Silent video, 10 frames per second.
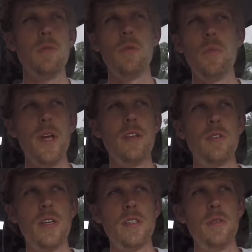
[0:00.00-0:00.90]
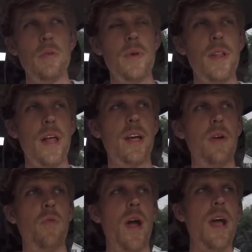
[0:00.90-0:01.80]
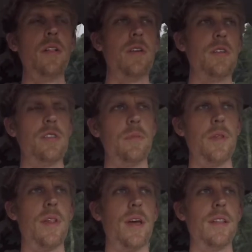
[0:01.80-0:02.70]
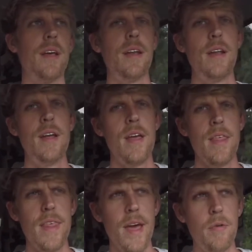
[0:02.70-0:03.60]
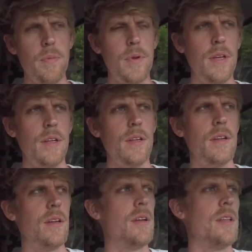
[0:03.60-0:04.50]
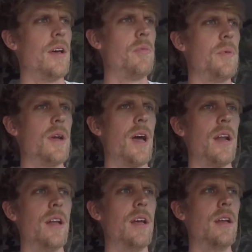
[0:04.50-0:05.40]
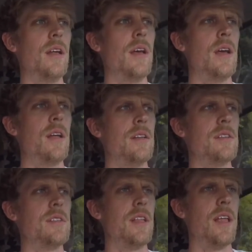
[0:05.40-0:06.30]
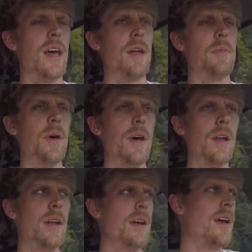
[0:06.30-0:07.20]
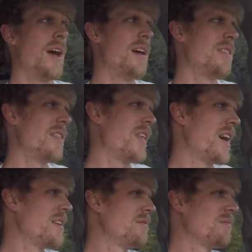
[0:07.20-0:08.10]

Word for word: what would be interesting would be like a Wrangler or something like that. That would be that would be kind of neat to see that. But other than that,